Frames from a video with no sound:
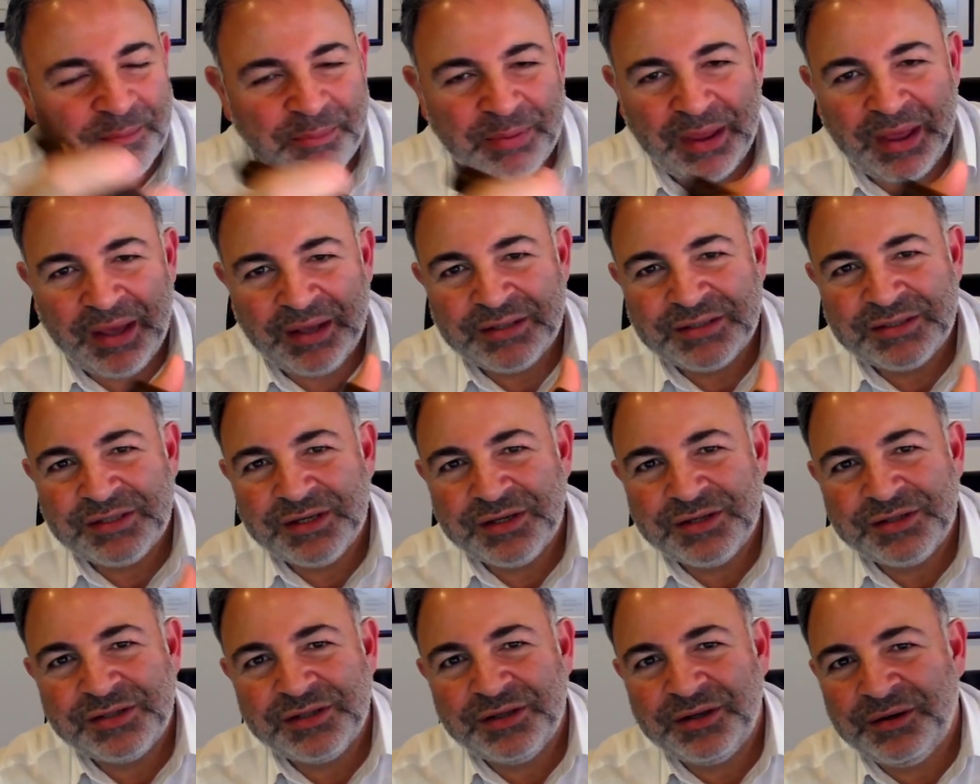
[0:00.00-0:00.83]

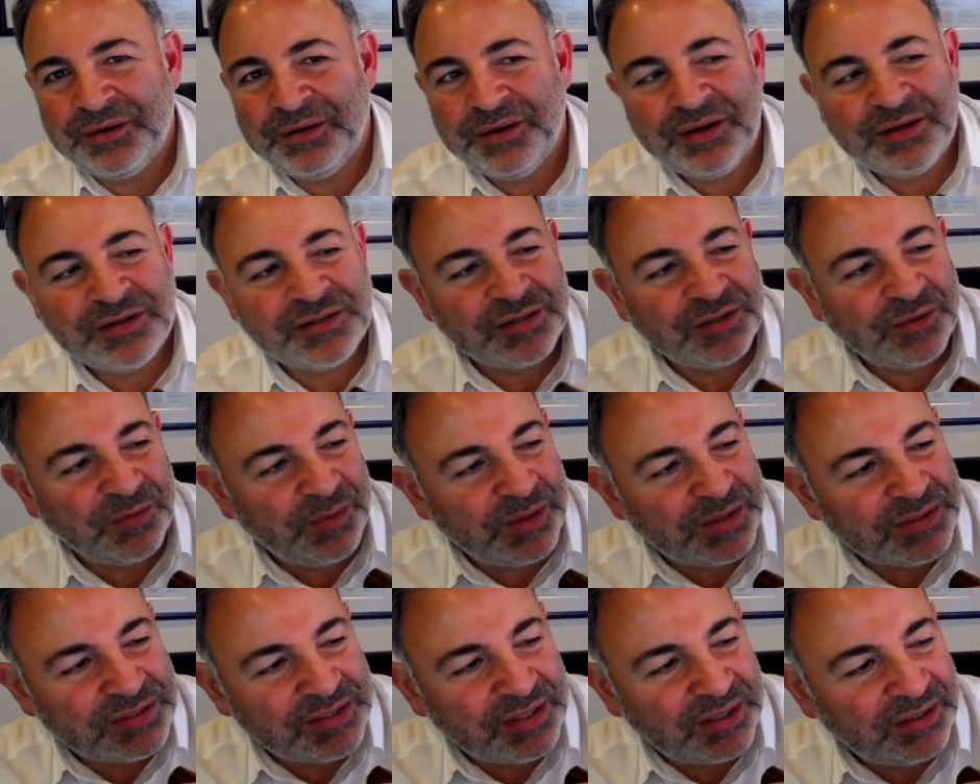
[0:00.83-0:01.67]
boxes are
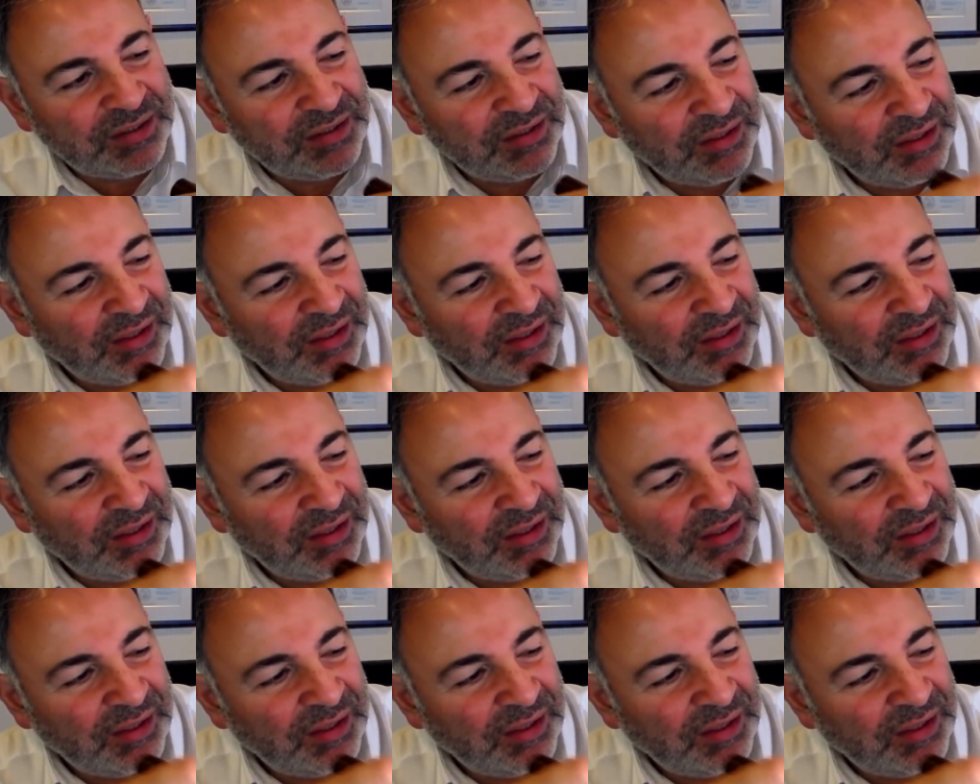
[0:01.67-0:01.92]
exquisite.